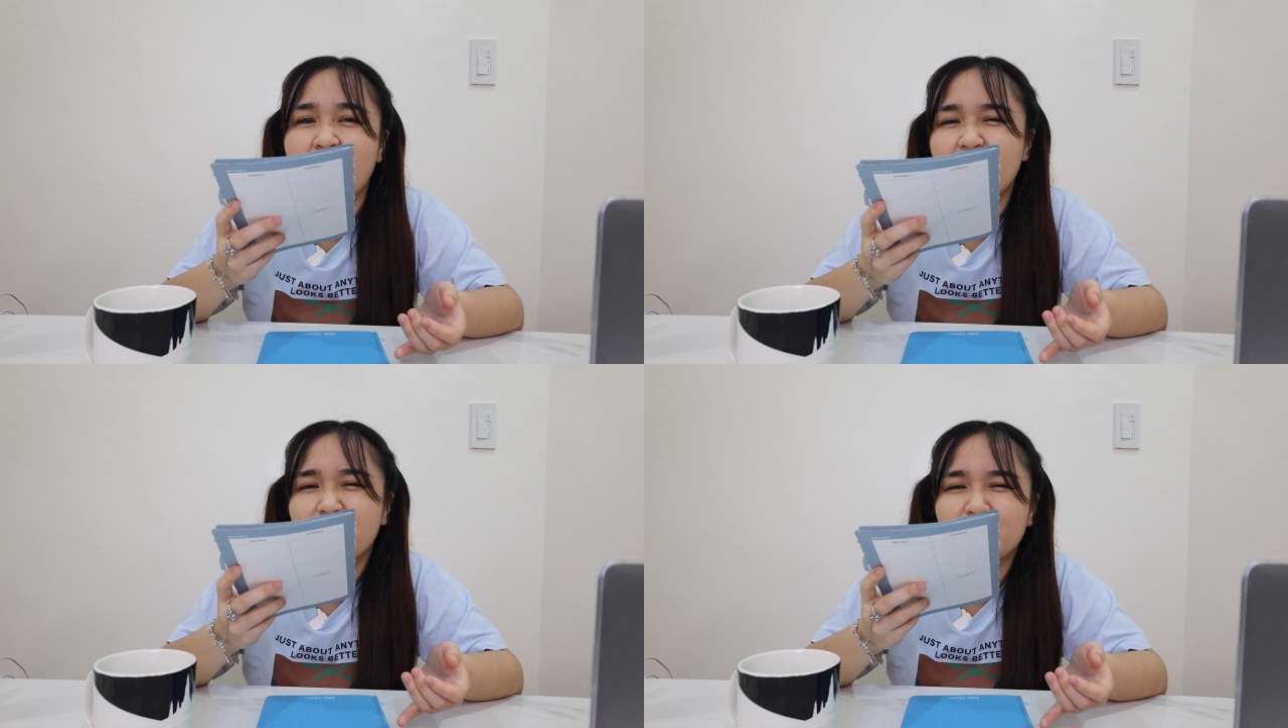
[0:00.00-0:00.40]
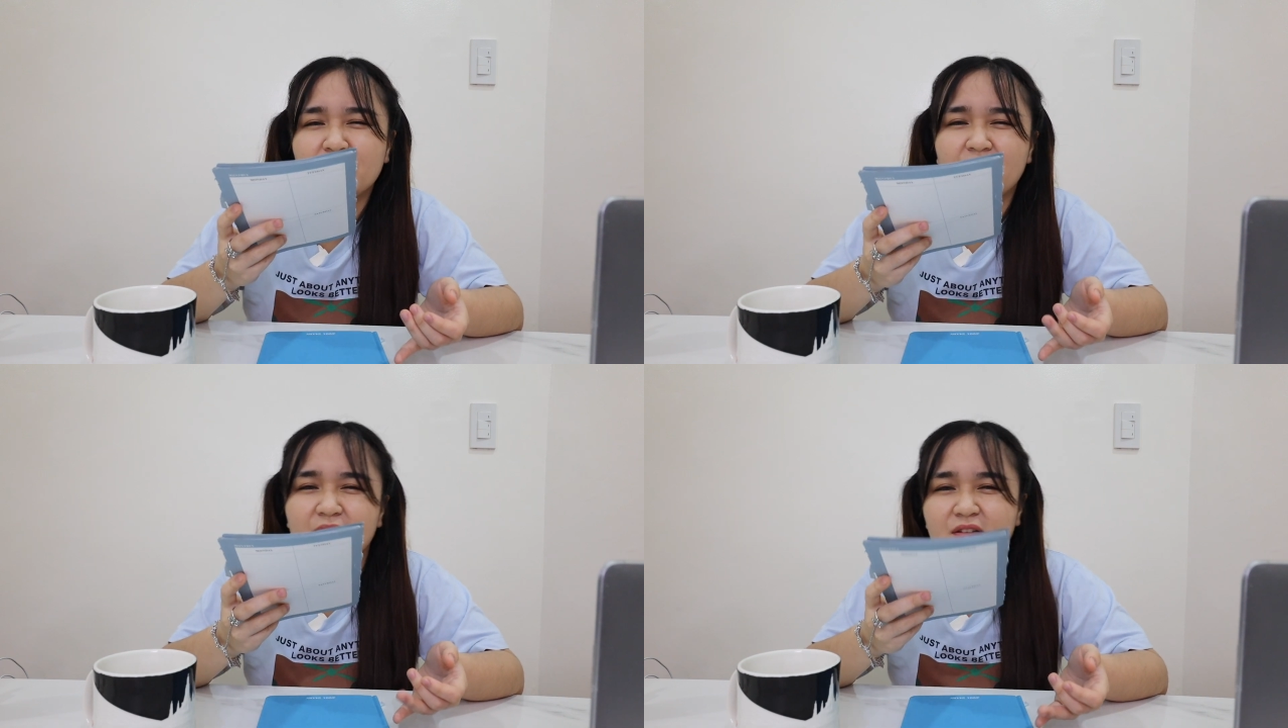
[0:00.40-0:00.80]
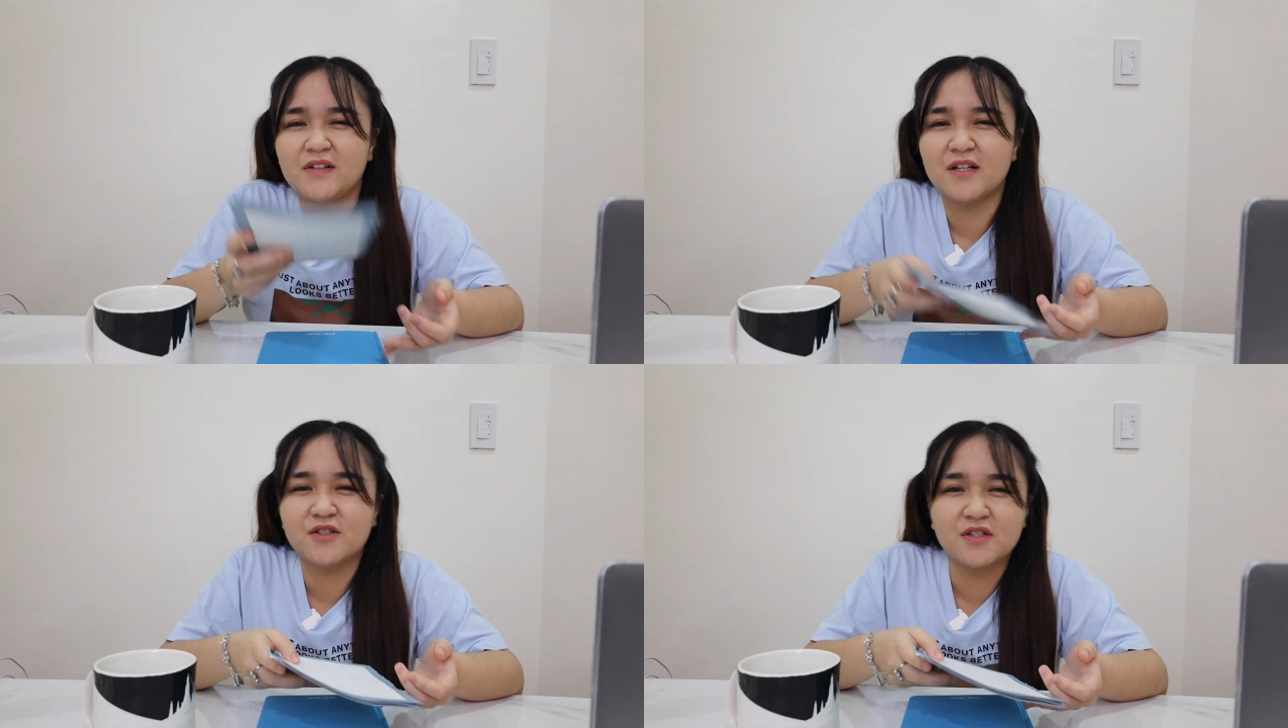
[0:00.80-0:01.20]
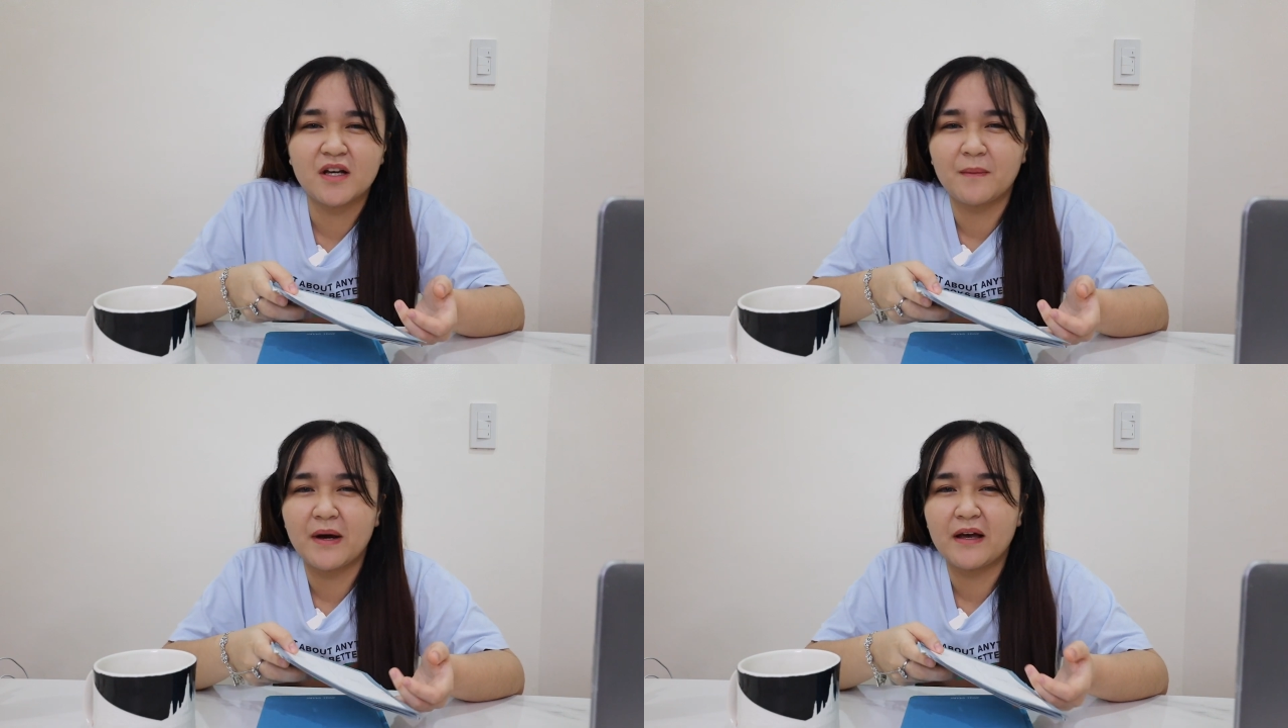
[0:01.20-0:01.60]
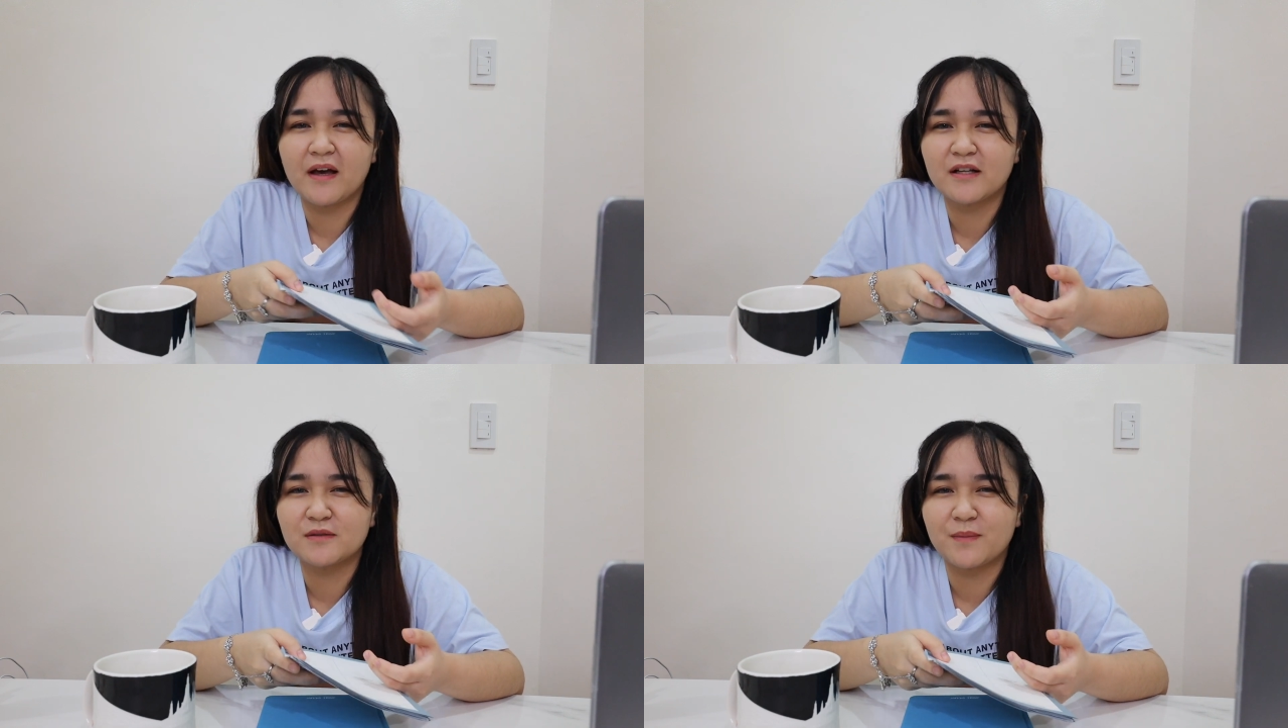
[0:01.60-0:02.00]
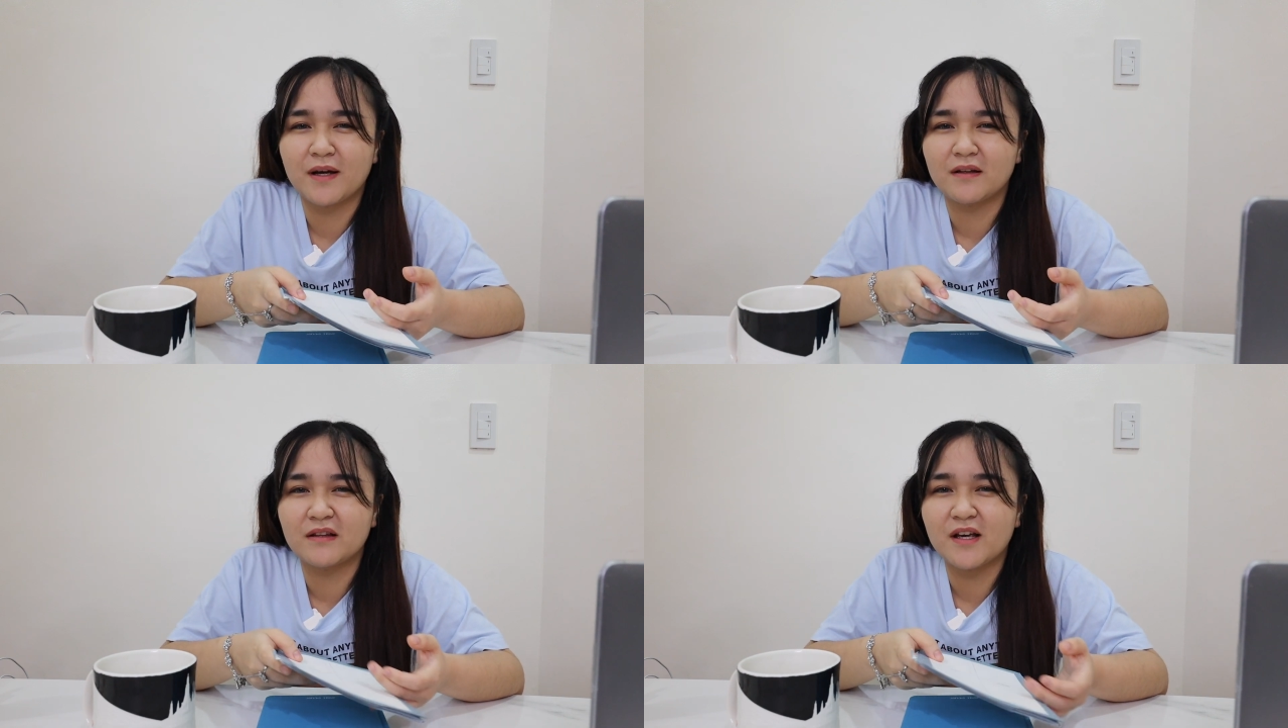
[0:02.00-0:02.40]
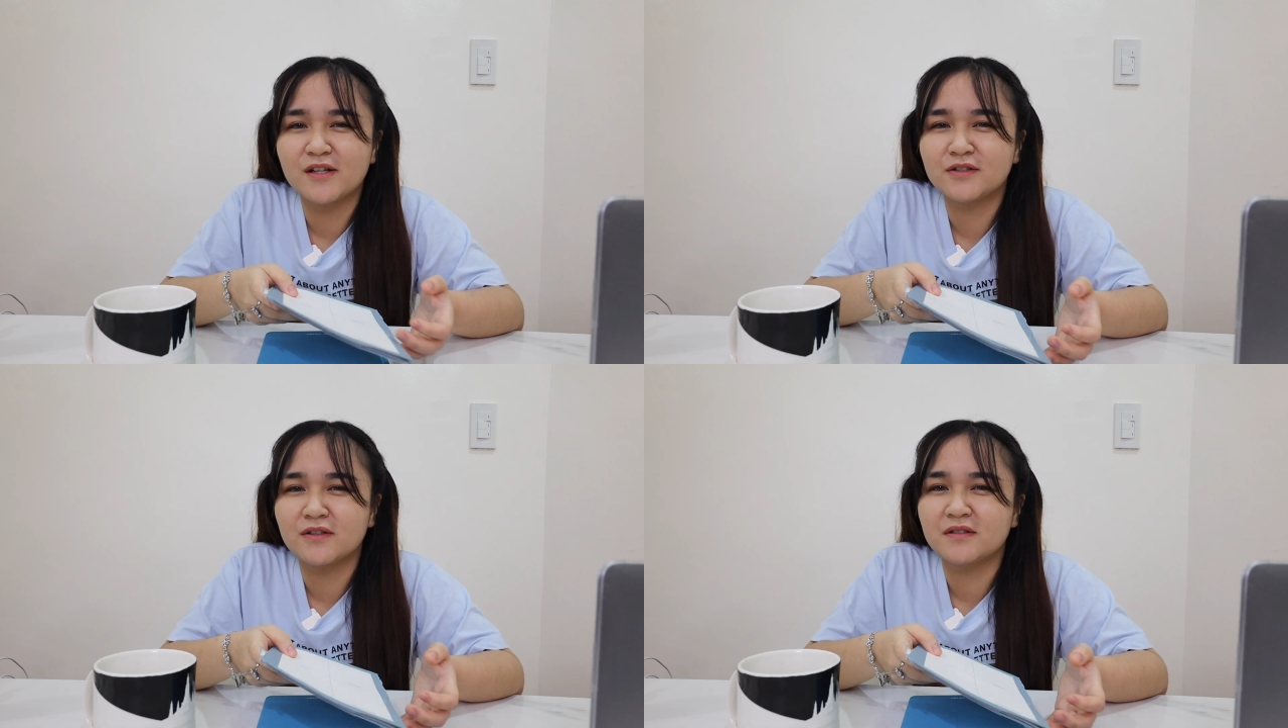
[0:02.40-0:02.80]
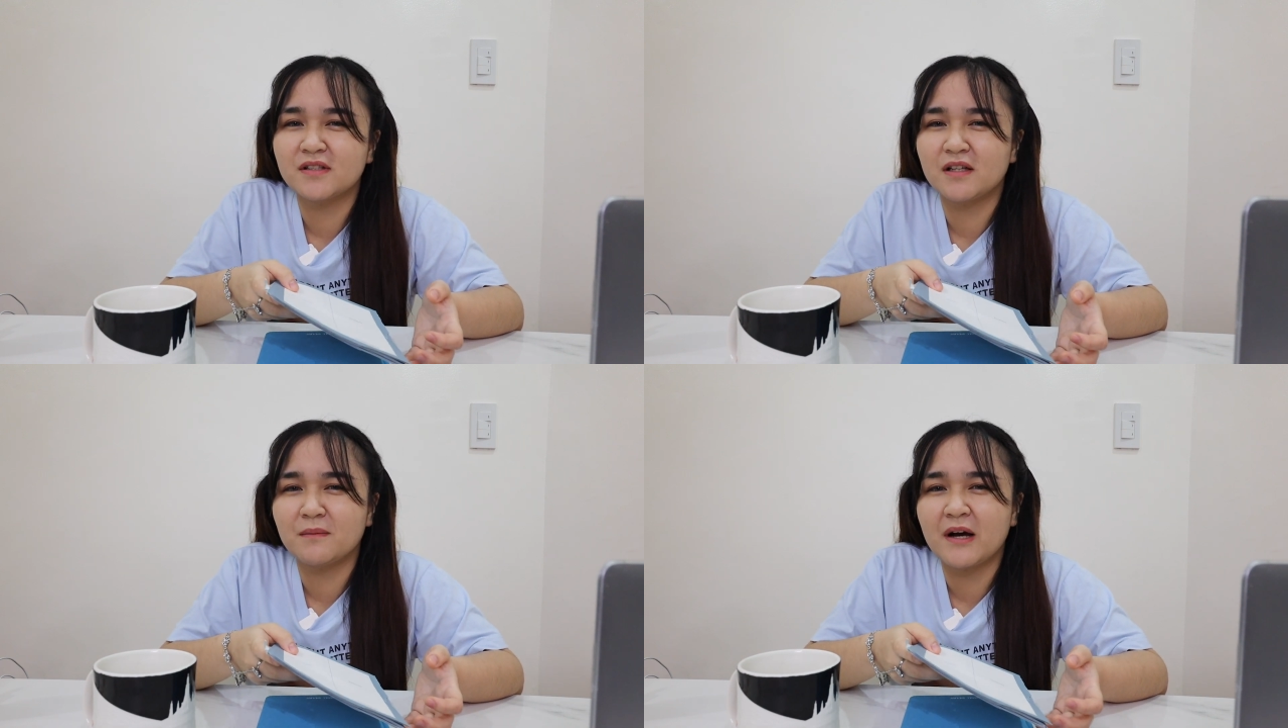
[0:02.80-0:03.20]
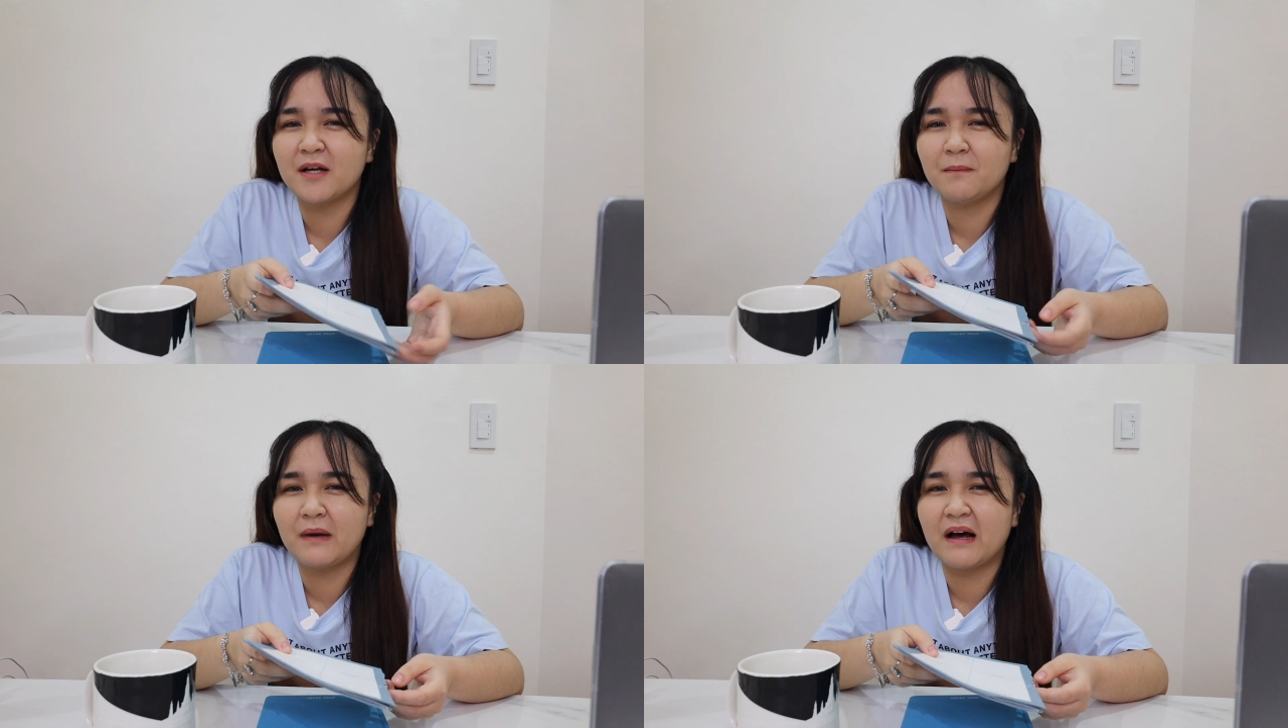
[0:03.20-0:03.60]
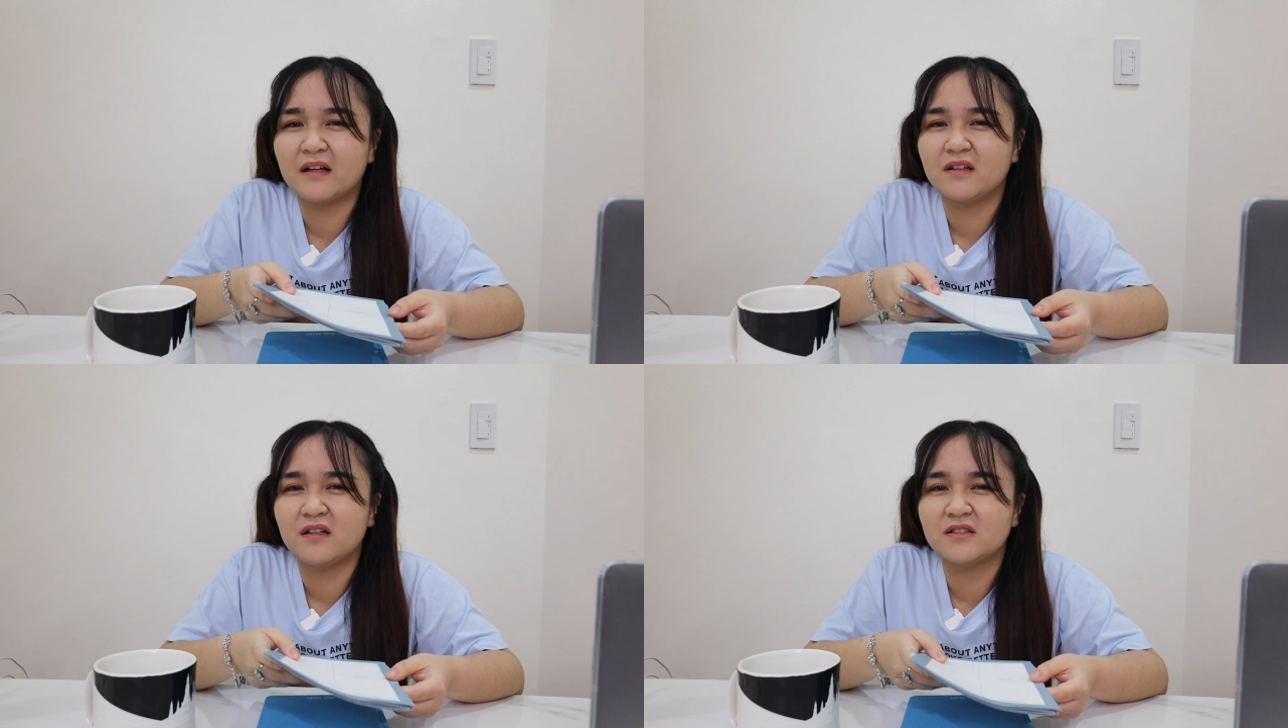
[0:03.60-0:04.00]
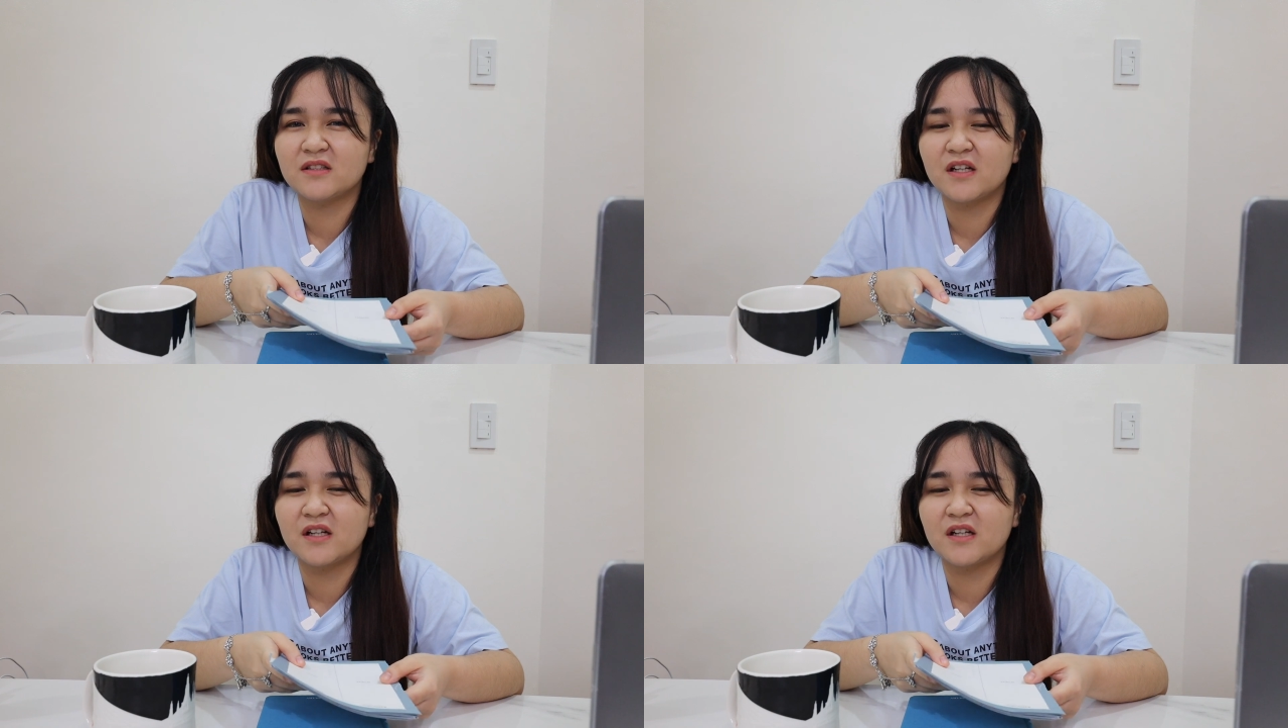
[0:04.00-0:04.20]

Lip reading: I'm not reaching my expectations in my planners,